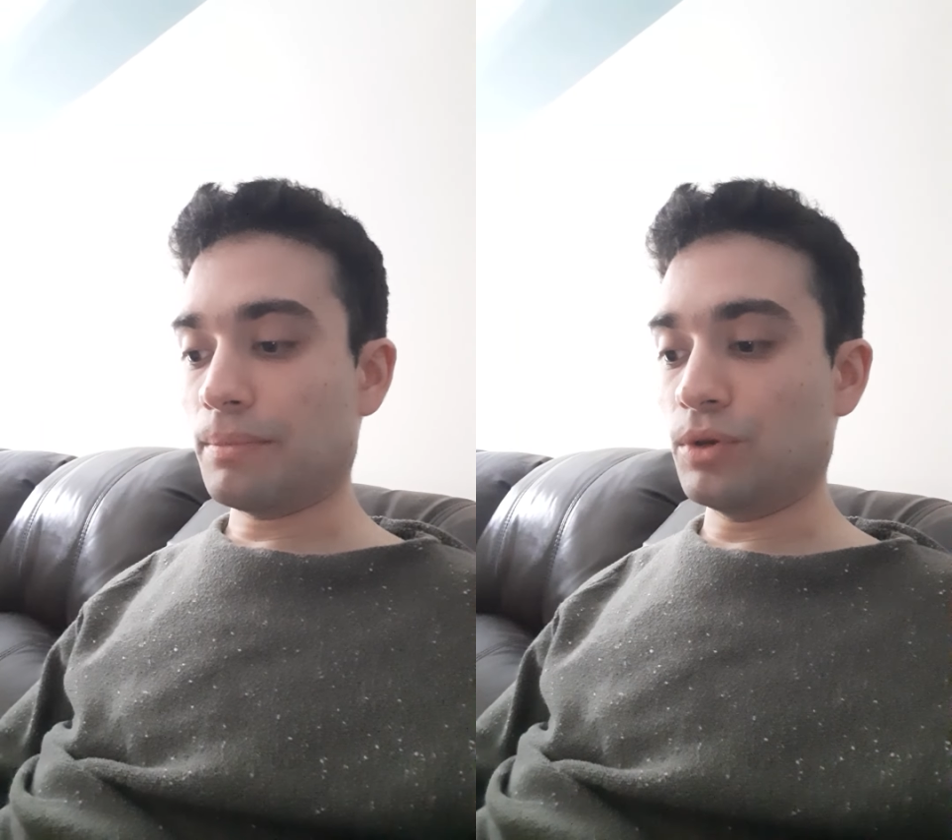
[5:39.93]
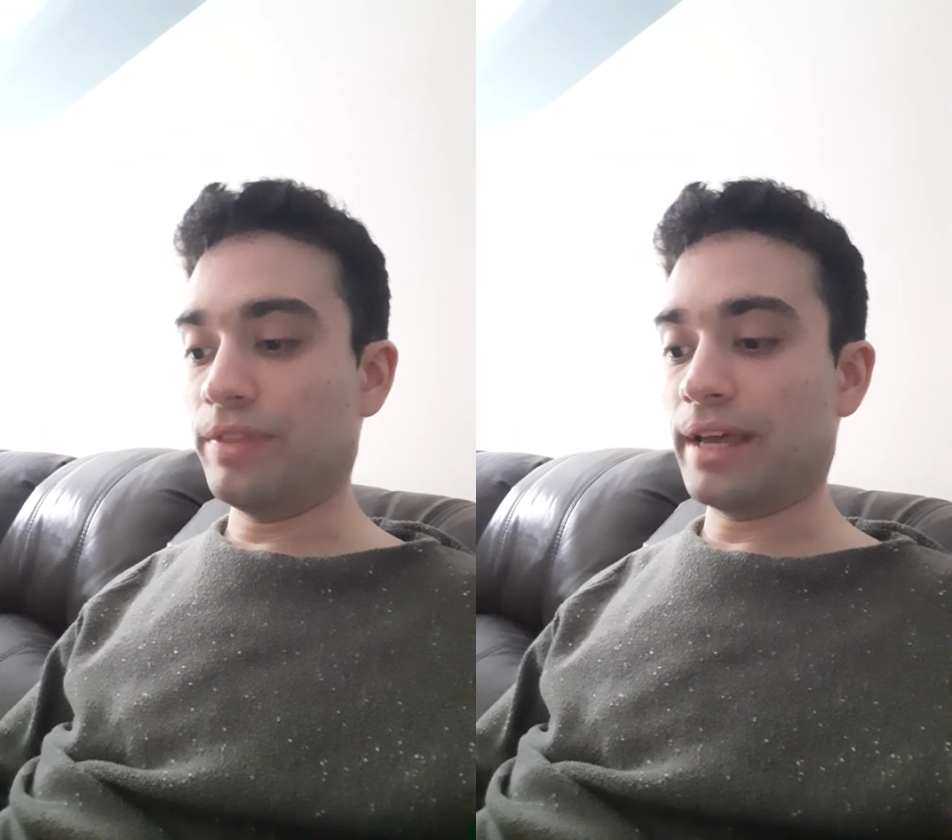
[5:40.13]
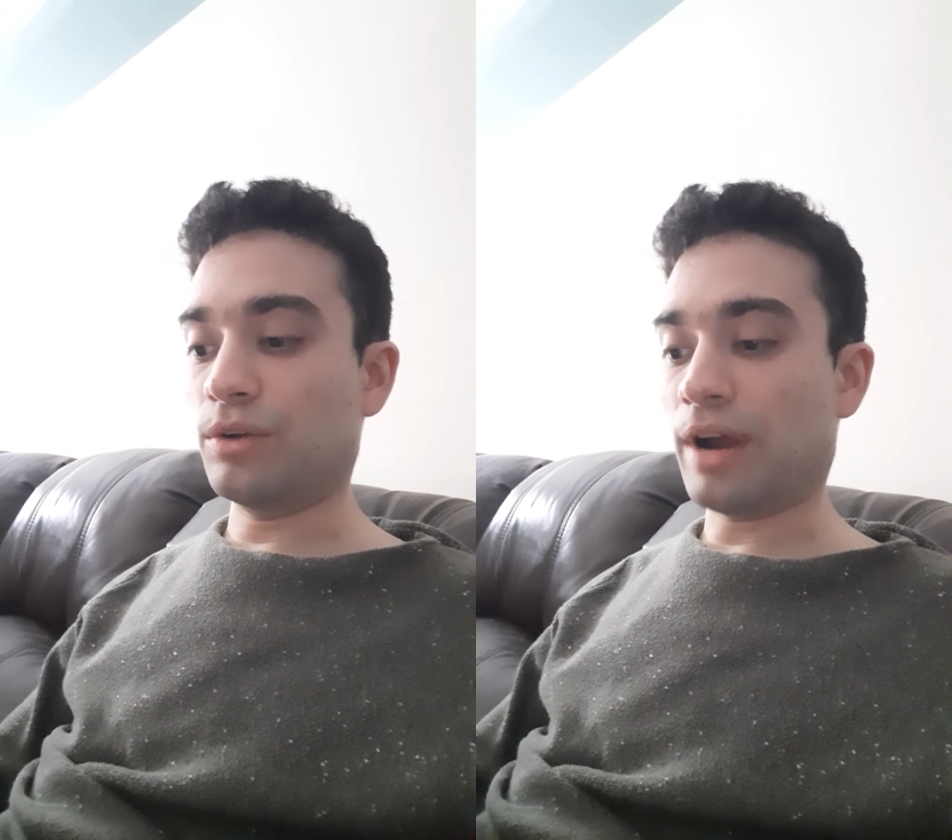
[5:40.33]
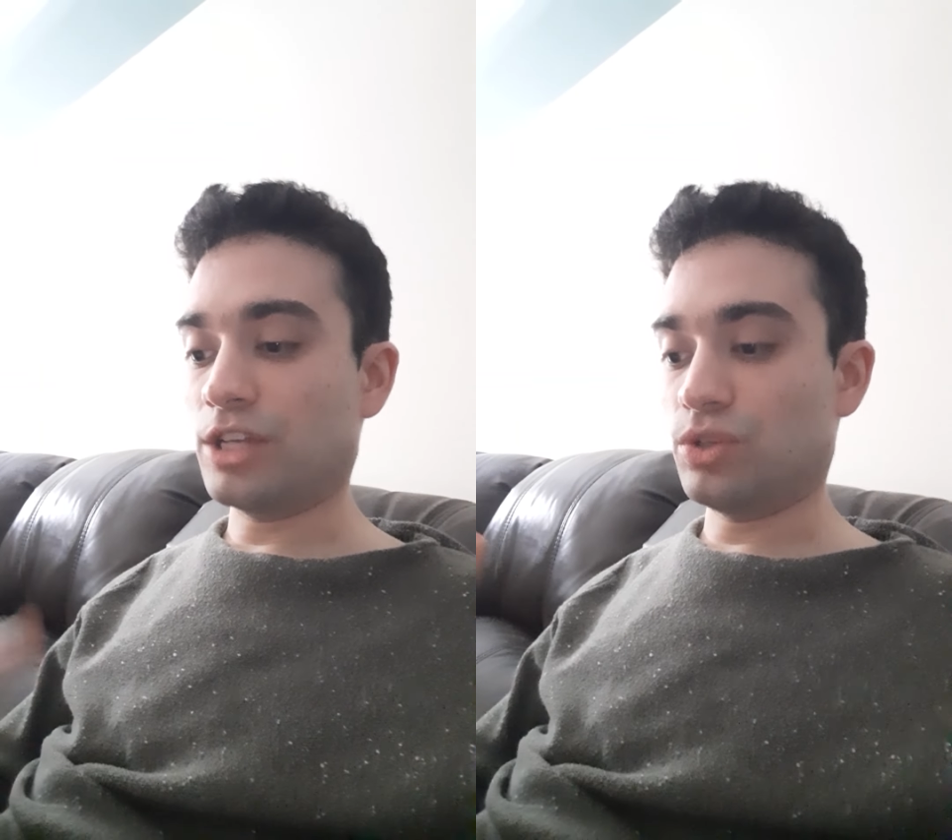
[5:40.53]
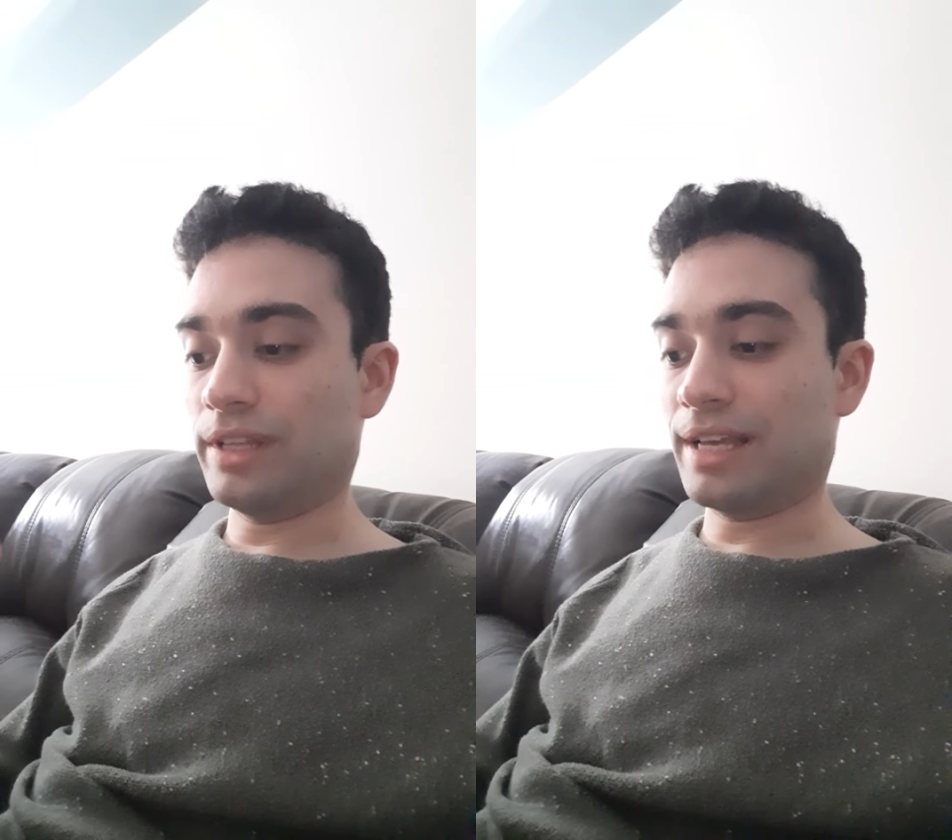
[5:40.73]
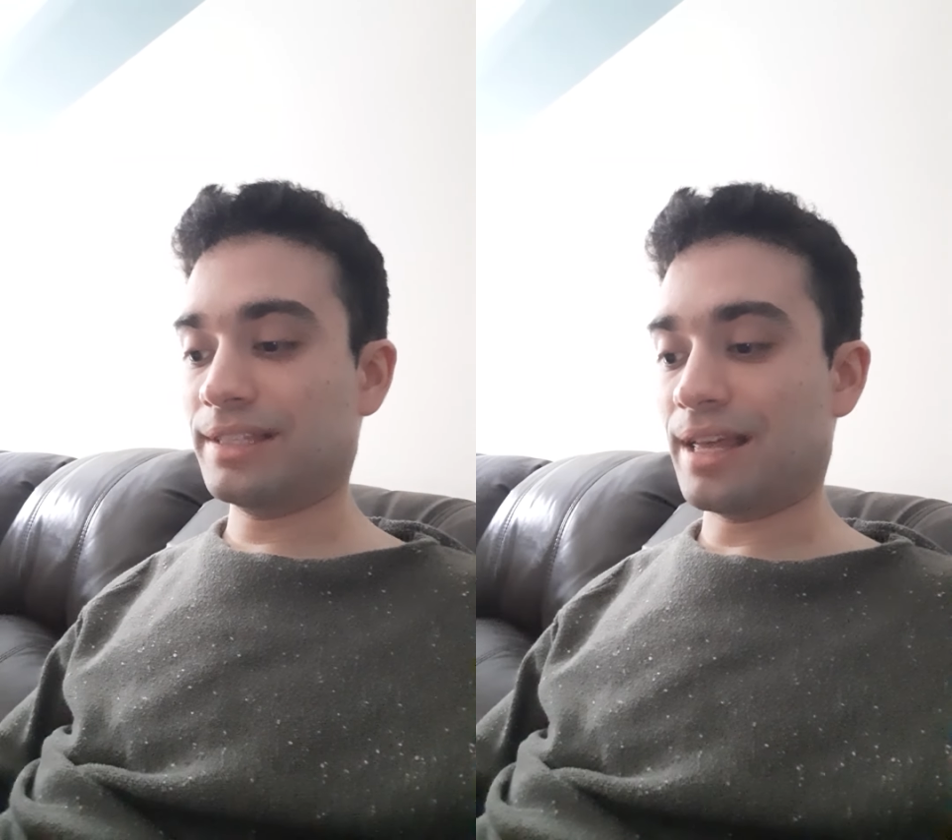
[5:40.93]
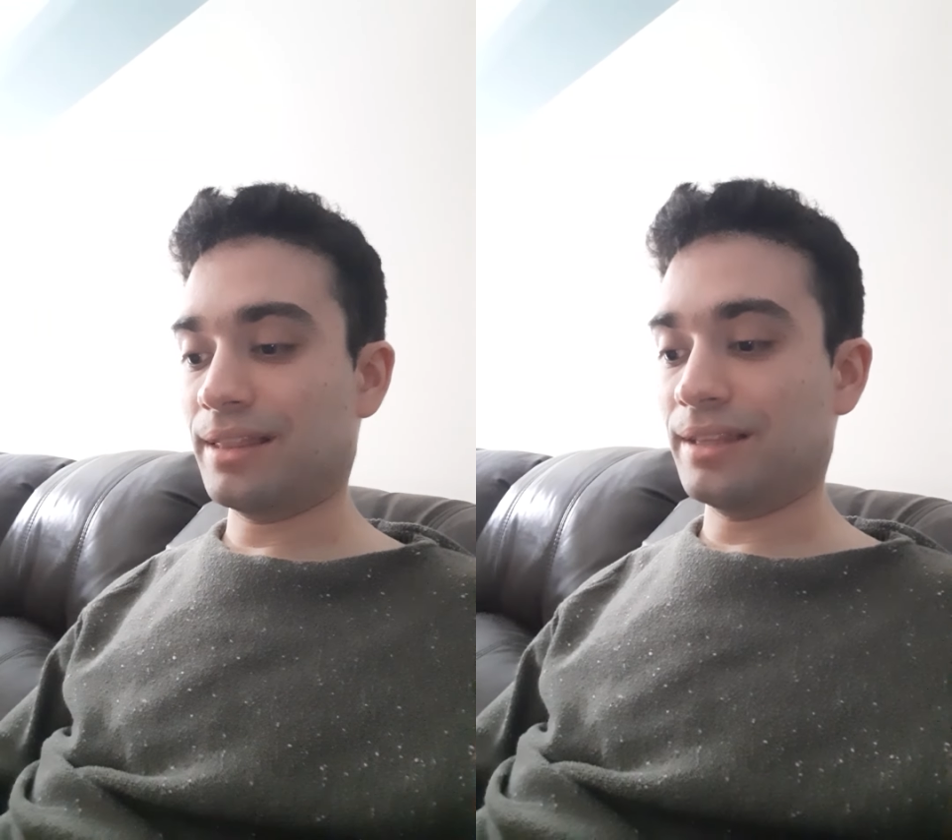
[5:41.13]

you then gradually extend